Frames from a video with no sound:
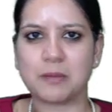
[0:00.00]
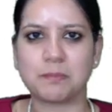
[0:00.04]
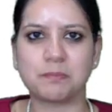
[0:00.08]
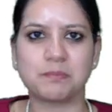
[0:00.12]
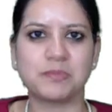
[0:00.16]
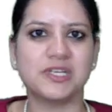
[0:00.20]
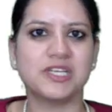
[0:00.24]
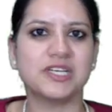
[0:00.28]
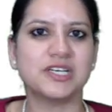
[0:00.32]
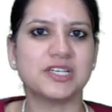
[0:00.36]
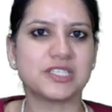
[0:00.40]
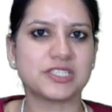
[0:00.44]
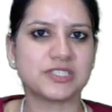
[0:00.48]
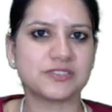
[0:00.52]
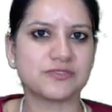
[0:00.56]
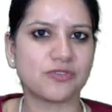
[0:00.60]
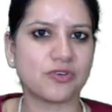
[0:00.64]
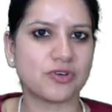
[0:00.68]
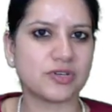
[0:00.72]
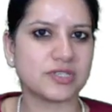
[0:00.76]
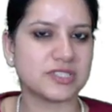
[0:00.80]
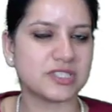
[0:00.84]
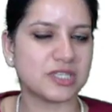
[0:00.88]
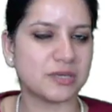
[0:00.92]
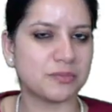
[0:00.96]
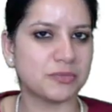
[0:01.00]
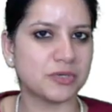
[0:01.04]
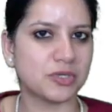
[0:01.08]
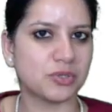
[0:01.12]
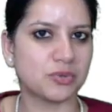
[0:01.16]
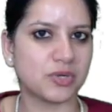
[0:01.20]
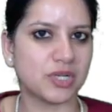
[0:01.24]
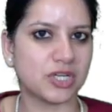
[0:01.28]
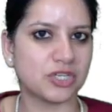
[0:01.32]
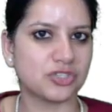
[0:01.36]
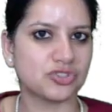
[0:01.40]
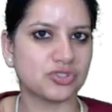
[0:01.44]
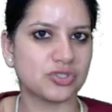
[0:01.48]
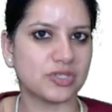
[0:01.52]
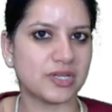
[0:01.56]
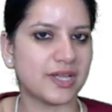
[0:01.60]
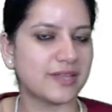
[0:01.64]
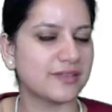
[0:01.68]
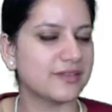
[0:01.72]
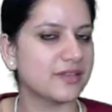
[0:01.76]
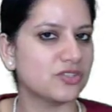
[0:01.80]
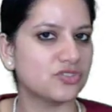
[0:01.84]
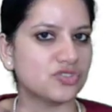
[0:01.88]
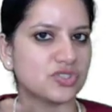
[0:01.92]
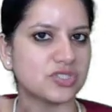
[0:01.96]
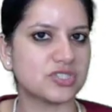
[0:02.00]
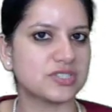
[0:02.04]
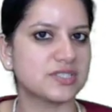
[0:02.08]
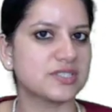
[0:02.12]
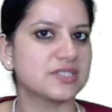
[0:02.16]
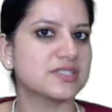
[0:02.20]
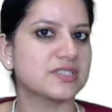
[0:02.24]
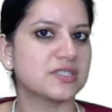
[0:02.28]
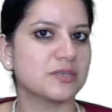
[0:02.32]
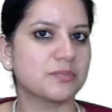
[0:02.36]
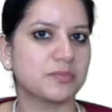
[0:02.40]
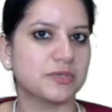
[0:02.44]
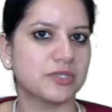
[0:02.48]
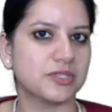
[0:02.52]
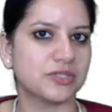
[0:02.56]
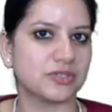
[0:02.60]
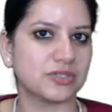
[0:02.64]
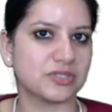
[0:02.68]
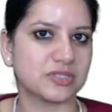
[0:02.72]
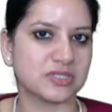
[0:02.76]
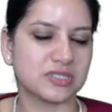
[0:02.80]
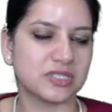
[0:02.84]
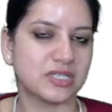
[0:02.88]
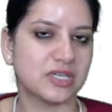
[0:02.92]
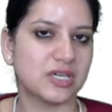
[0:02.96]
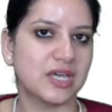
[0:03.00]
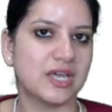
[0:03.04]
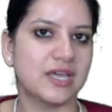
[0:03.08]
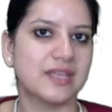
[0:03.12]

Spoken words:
appears for some duration and then just disappears.